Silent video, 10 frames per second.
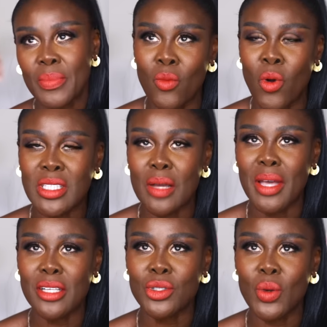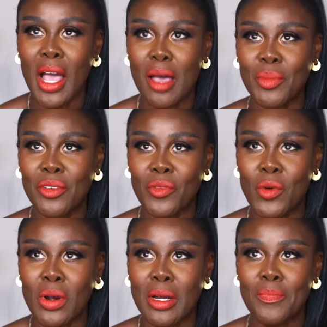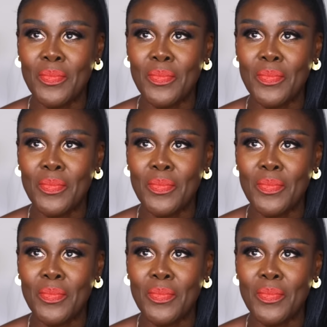what am I so happy for?